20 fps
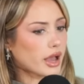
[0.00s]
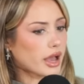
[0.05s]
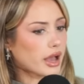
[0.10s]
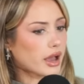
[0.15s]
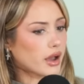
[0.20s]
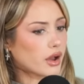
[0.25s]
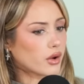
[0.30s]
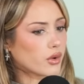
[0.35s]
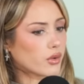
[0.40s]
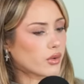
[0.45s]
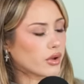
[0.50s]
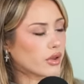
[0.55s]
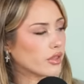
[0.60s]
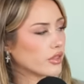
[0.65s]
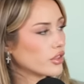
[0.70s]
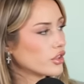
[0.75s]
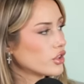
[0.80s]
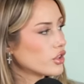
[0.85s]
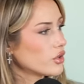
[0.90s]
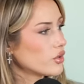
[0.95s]
how
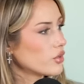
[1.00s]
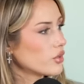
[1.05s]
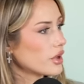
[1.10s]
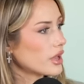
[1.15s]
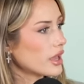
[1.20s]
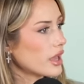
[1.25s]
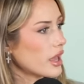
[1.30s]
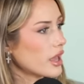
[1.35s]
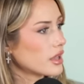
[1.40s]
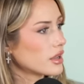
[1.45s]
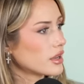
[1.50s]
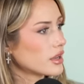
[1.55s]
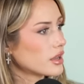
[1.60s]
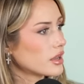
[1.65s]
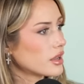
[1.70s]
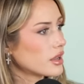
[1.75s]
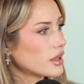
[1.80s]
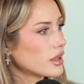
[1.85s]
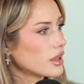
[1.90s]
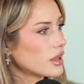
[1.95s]
you
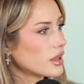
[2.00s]
can